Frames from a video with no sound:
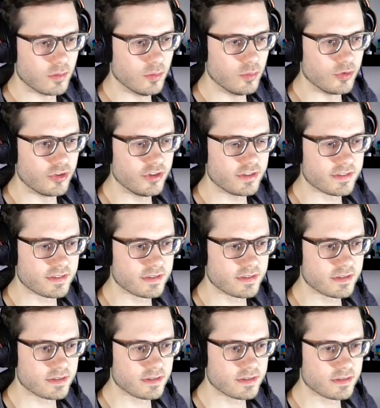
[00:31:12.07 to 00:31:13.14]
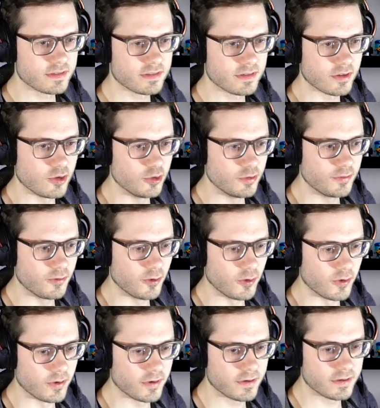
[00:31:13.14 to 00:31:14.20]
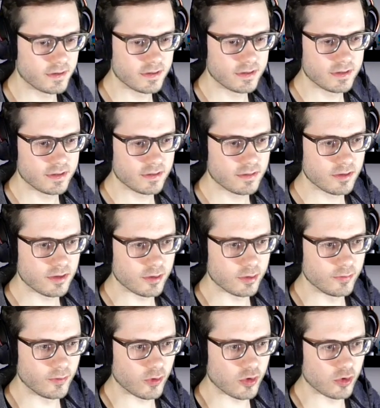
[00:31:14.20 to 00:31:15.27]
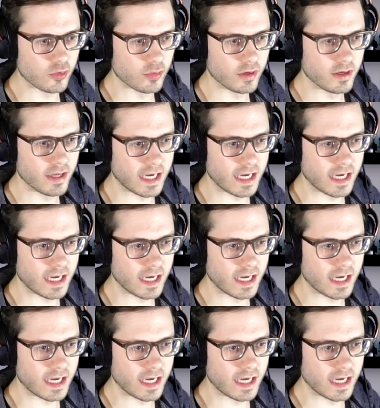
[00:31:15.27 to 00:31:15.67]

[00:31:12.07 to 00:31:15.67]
Oh shit. Good for good for Cornwall.